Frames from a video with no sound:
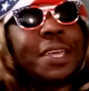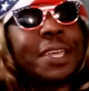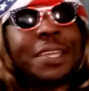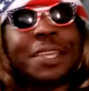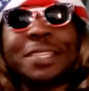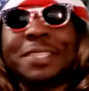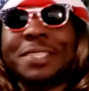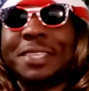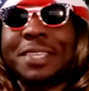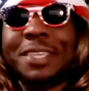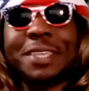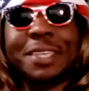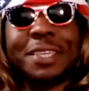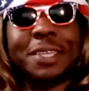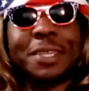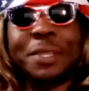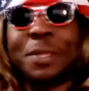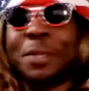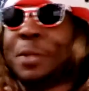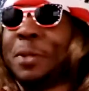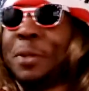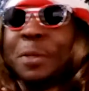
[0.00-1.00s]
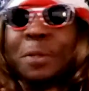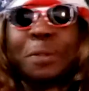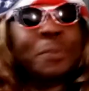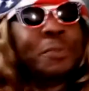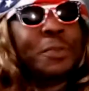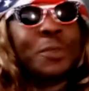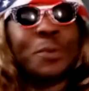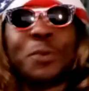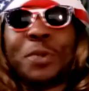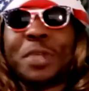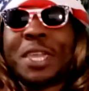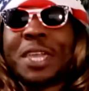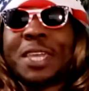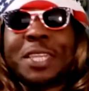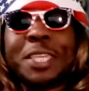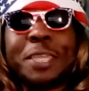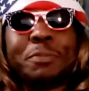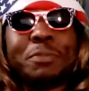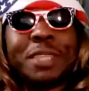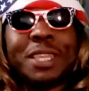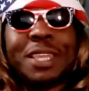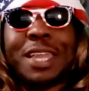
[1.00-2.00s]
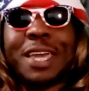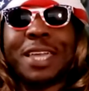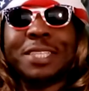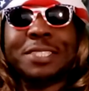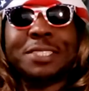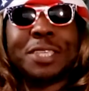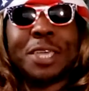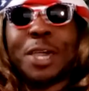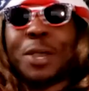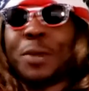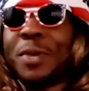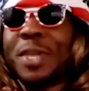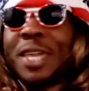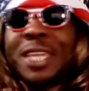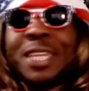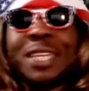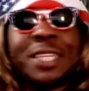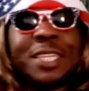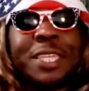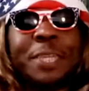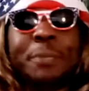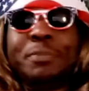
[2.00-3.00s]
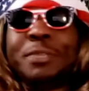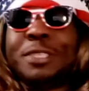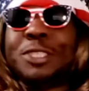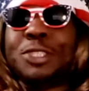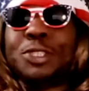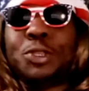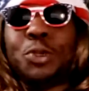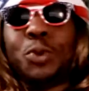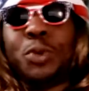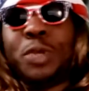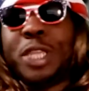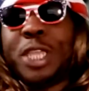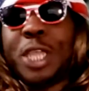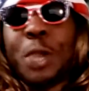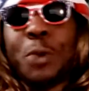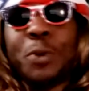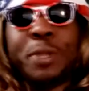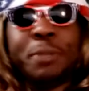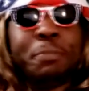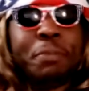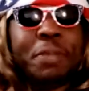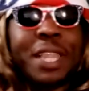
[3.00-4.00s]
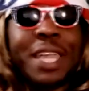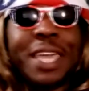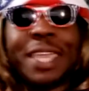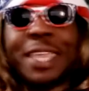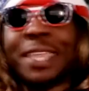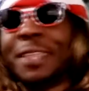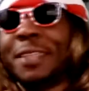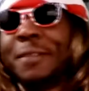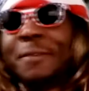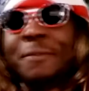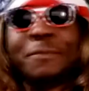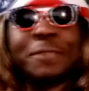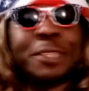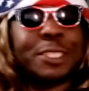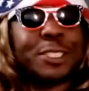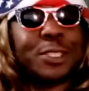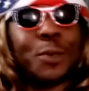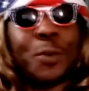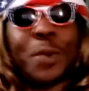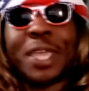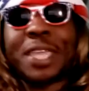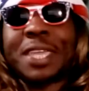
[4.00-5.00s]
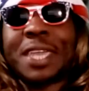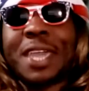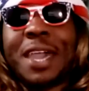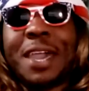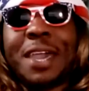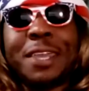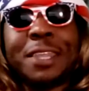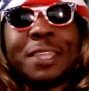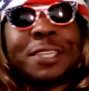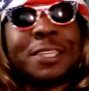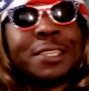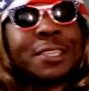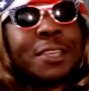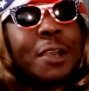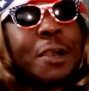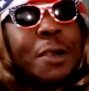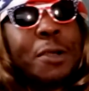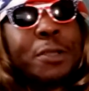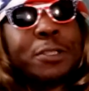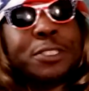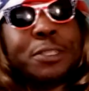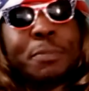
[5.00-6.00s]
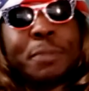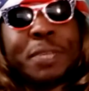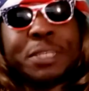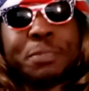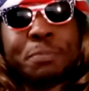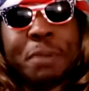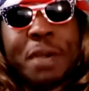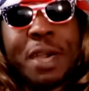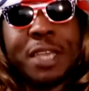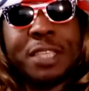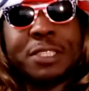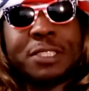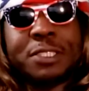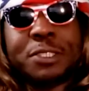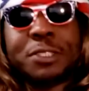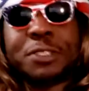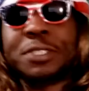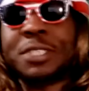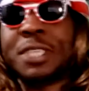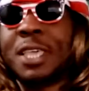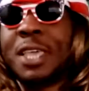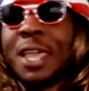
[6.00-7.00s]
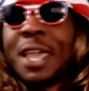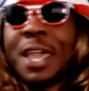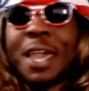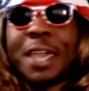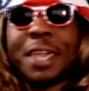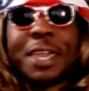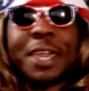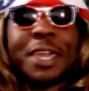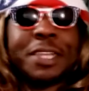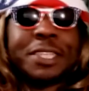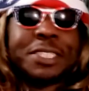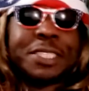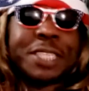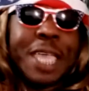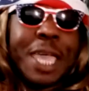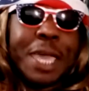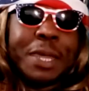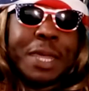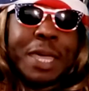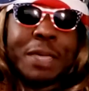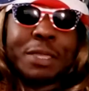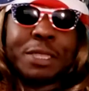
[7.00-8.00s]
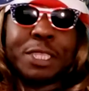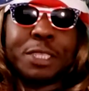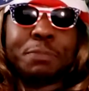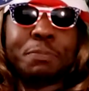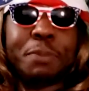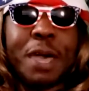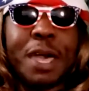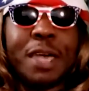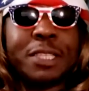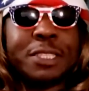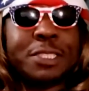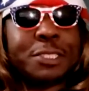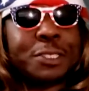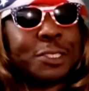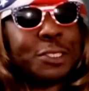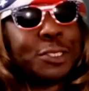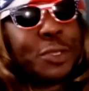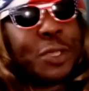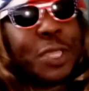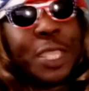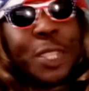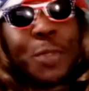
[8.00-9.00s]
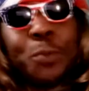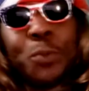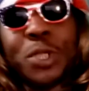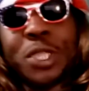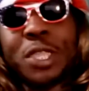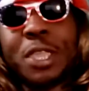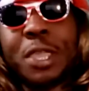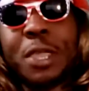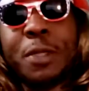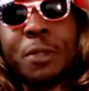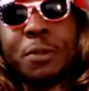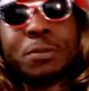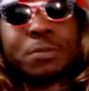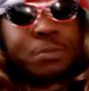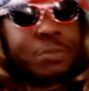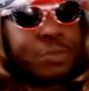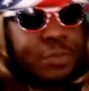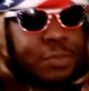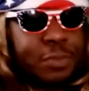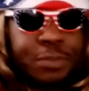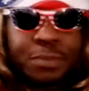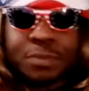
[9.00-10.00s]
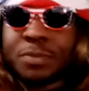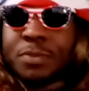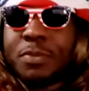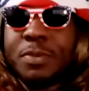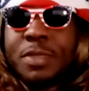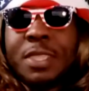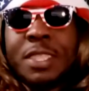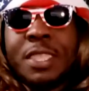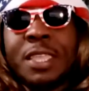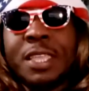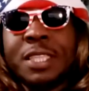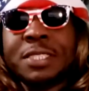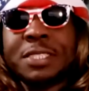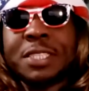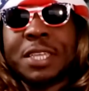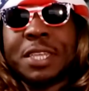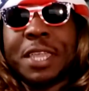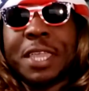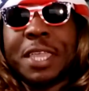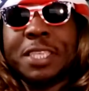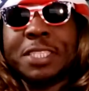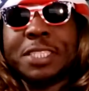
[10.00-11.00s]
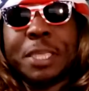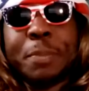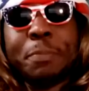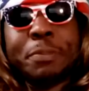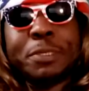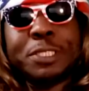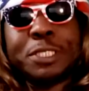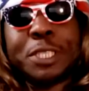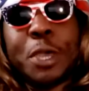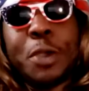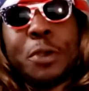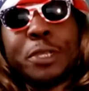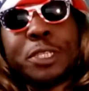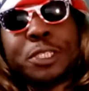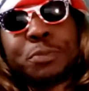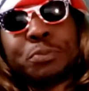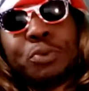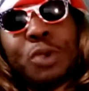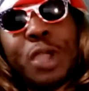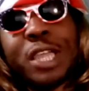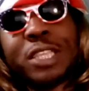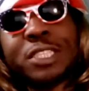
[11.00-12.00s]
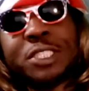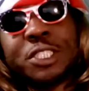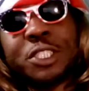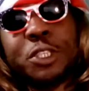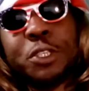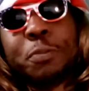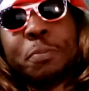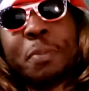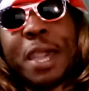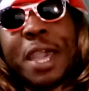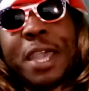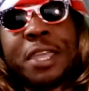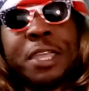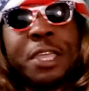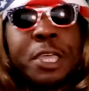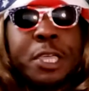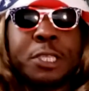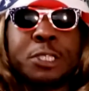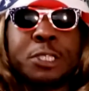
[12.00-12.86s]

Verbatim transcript: like I said, we got to keep the lights on. We got to keep the studio in play. So I got to call to my sponsors. I got to shout out the sponsors. So here we go. Today's episode is brought to you by